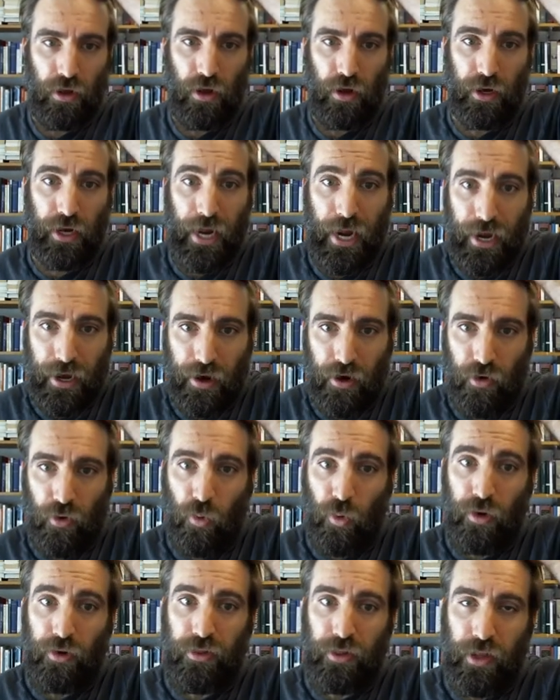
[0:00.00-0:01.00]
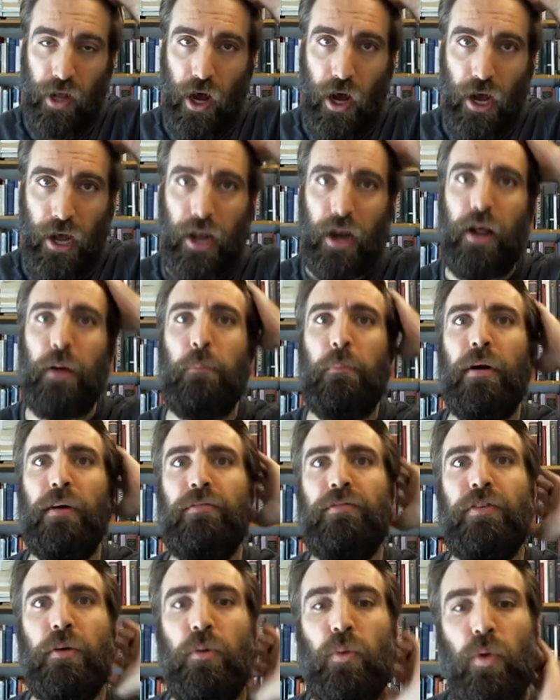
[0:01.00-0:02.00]
care or thought but
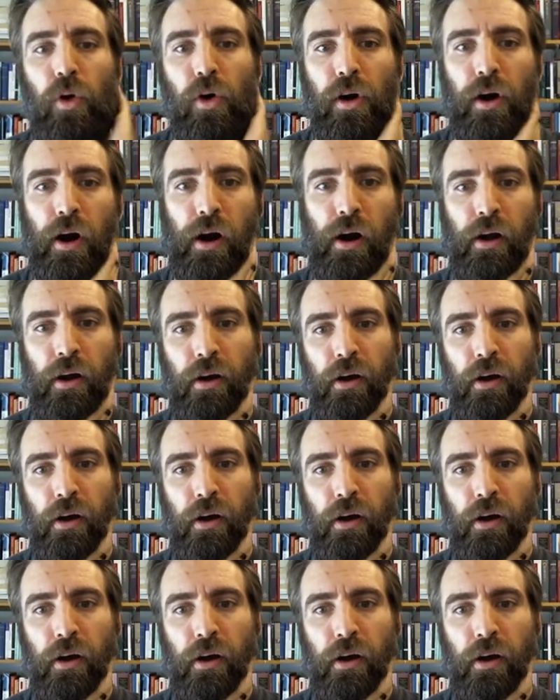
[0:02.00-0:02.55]
for war.